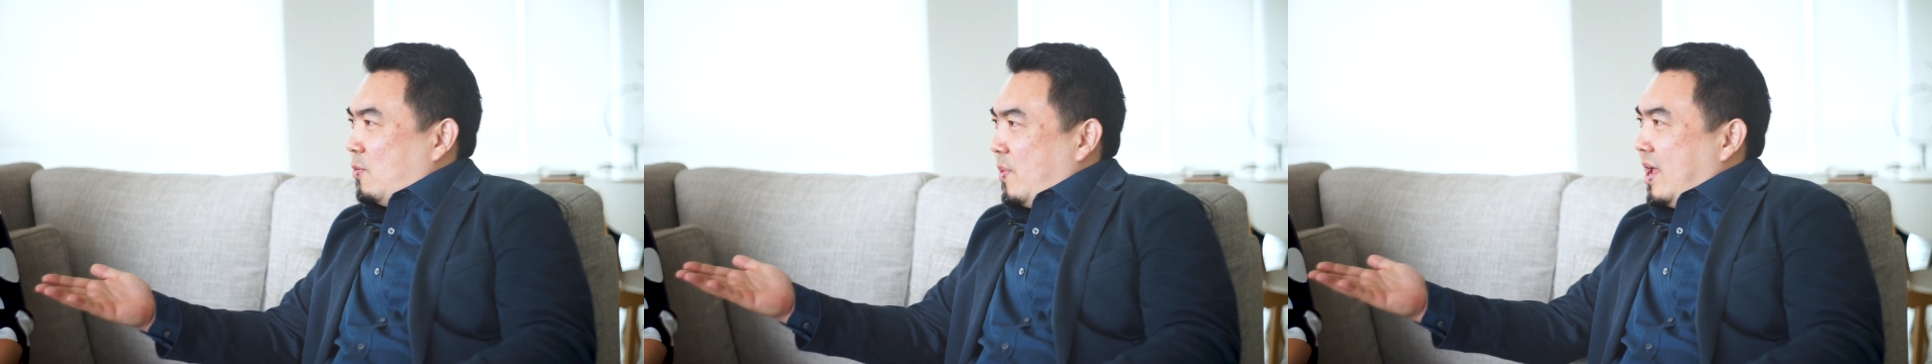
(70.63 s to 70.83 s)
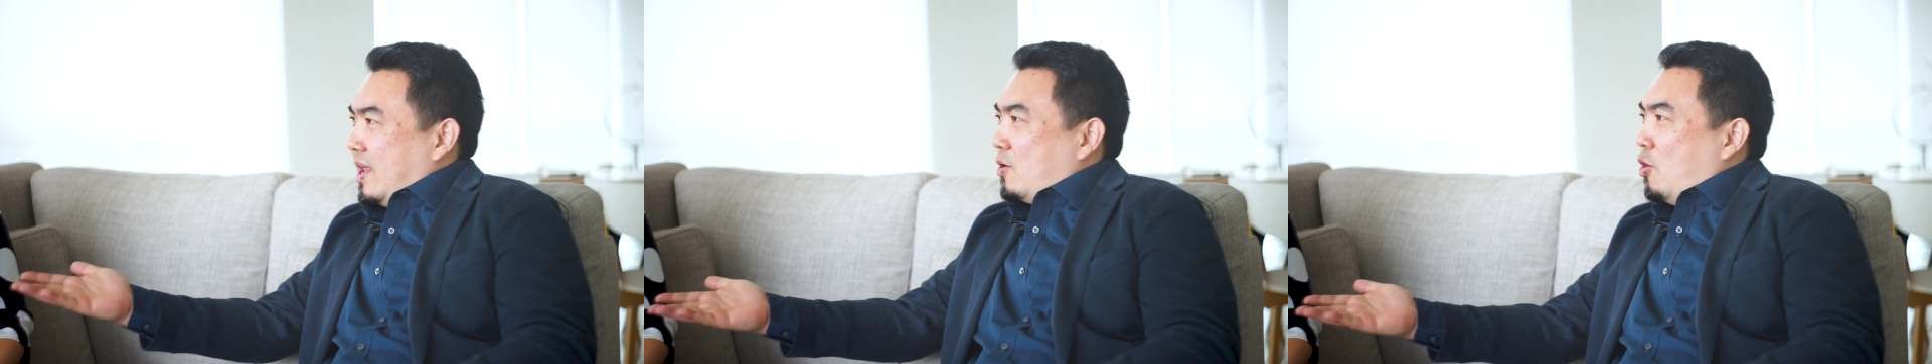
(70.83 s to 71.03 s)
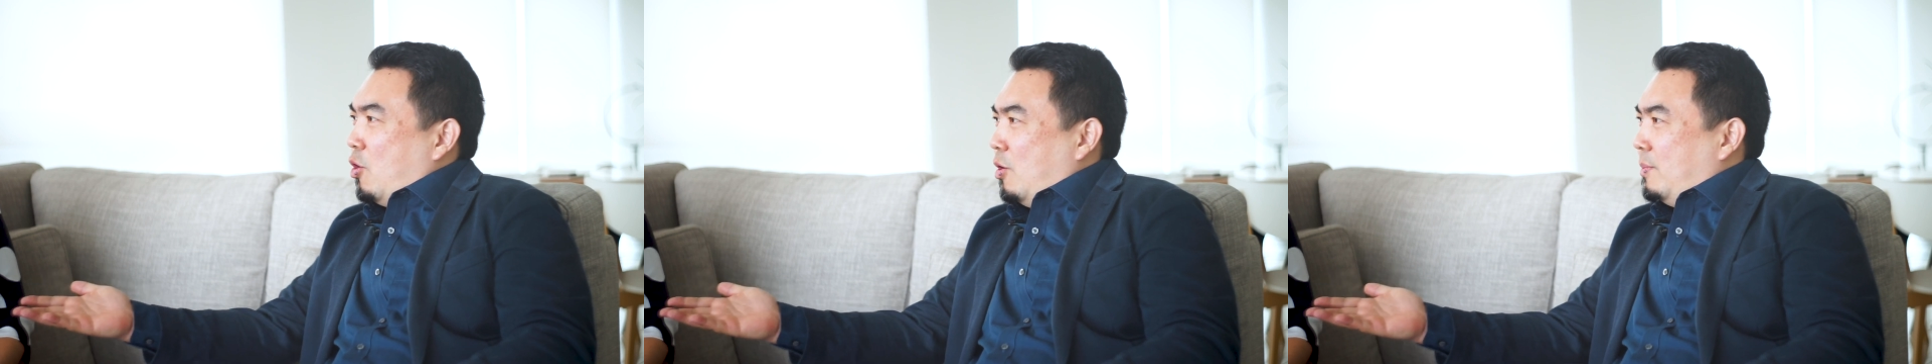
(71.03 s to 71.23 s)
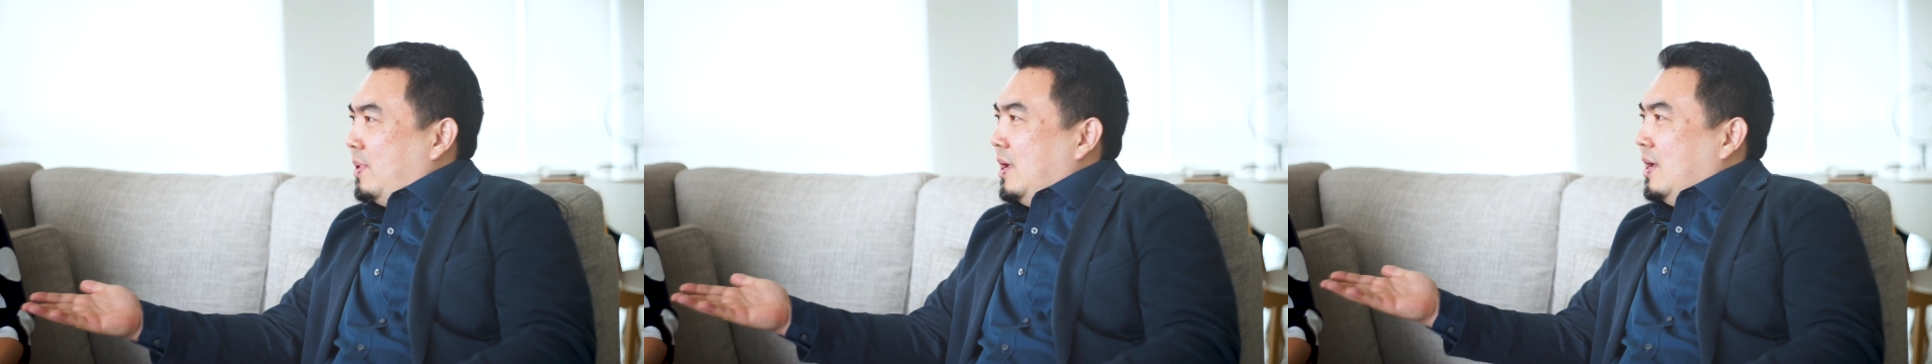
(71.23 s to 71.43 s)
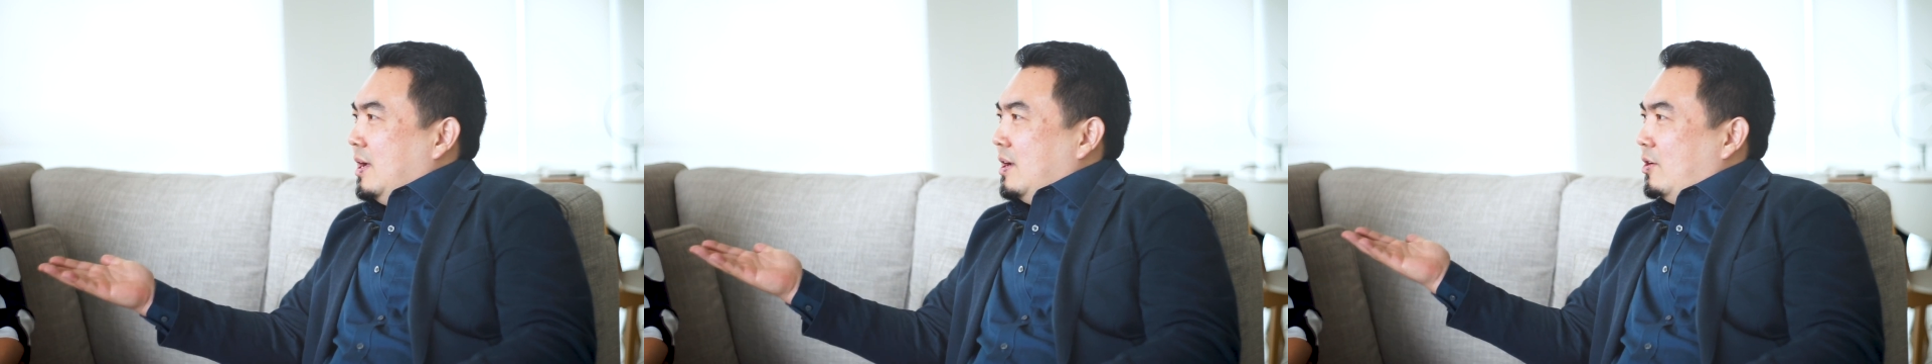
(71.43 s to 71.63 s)
Somewhere at home,
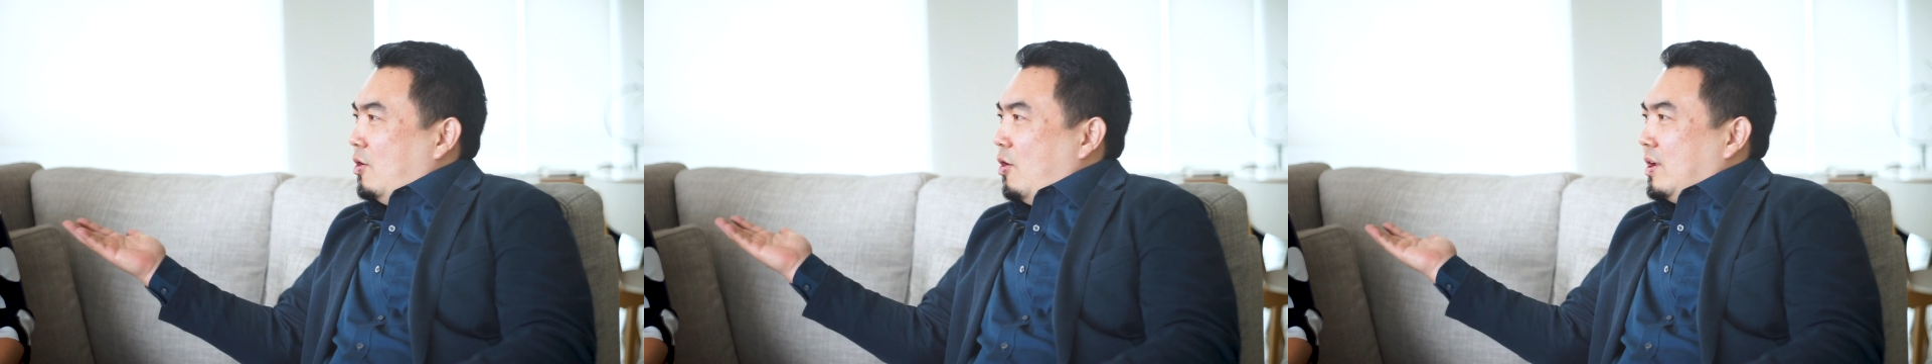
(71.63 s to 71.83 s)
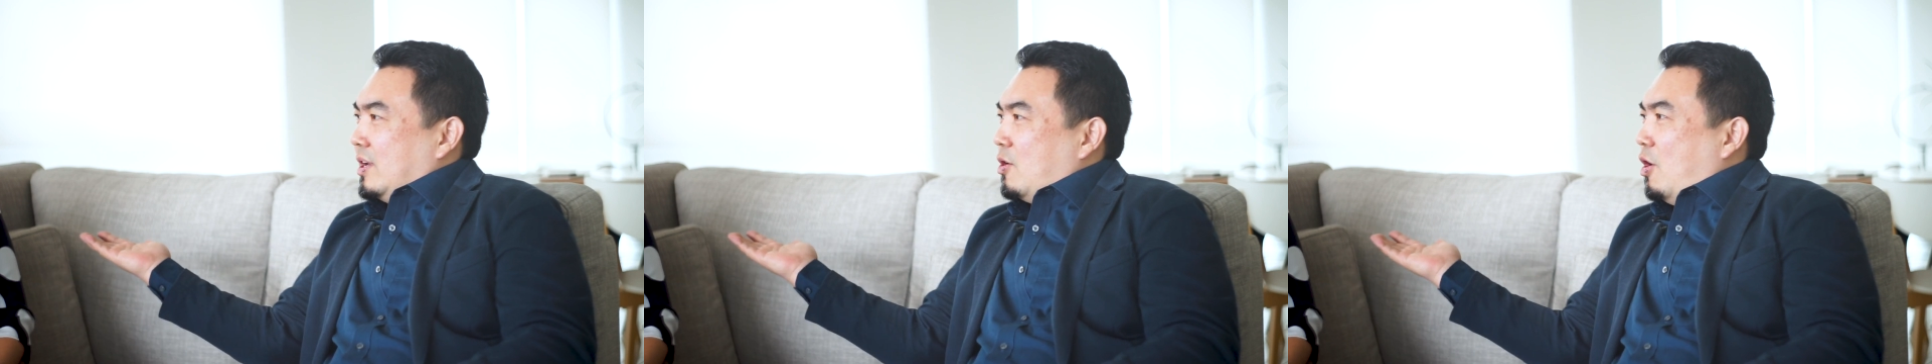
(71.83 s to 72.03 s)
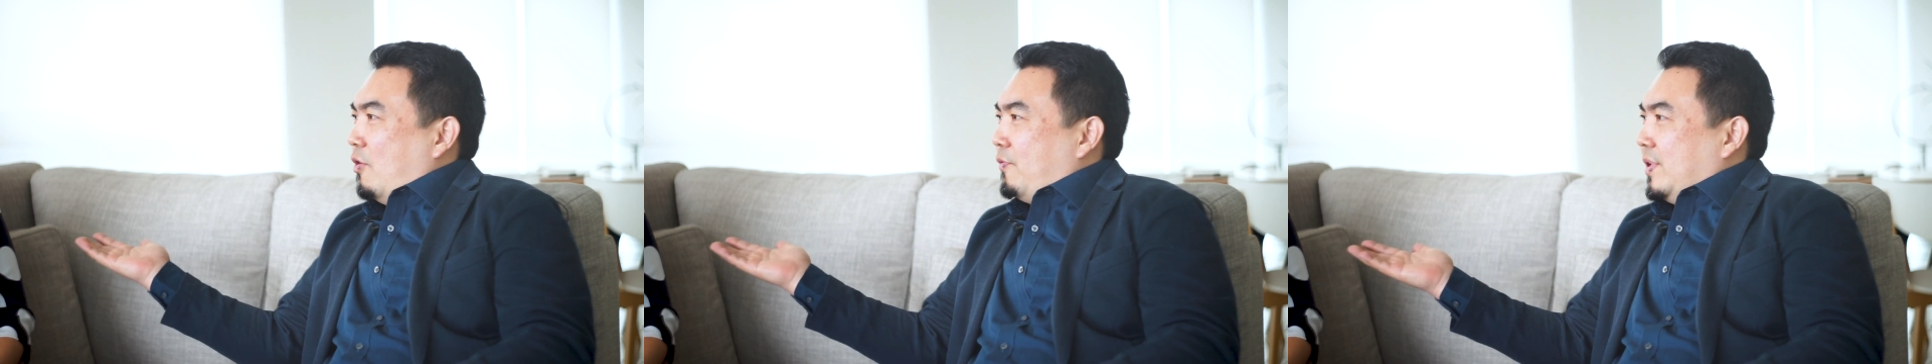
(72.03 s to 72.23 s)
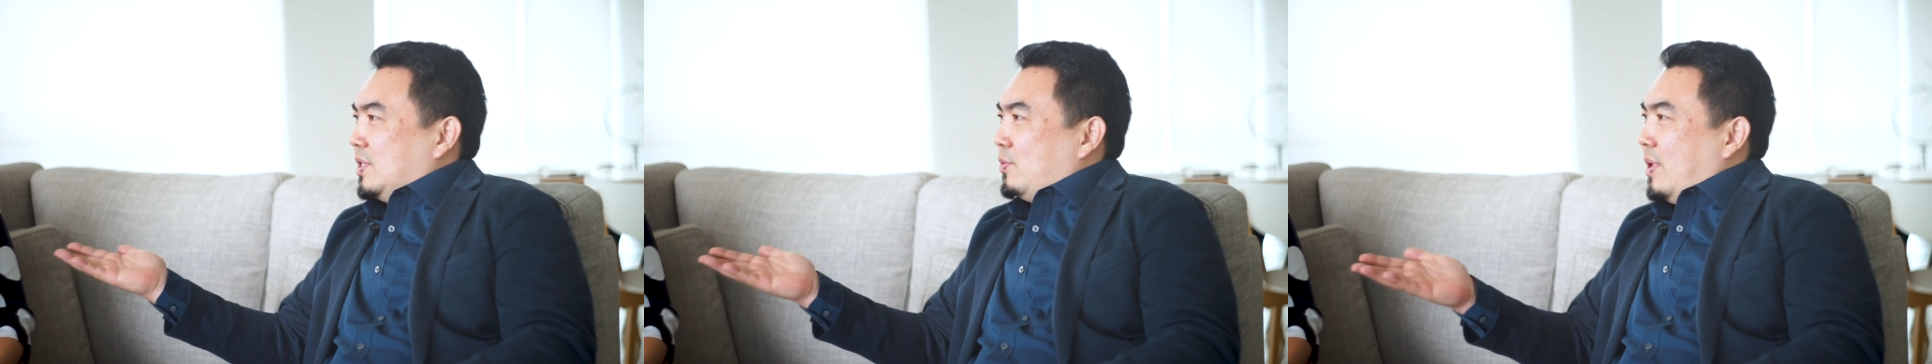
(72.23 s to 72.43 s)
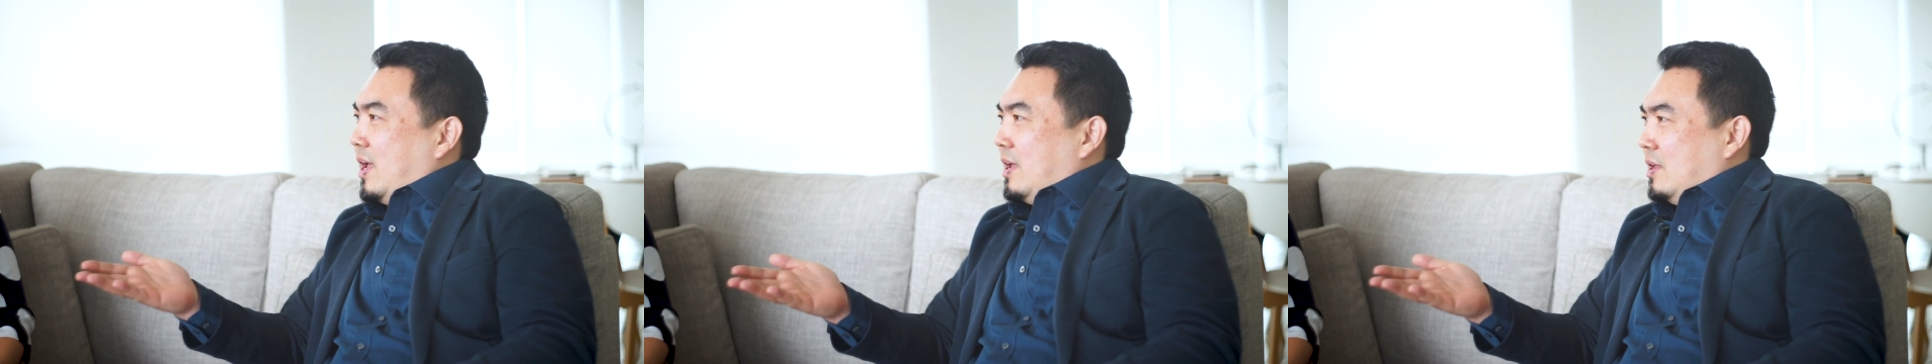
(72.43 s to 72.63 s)
not in the office where,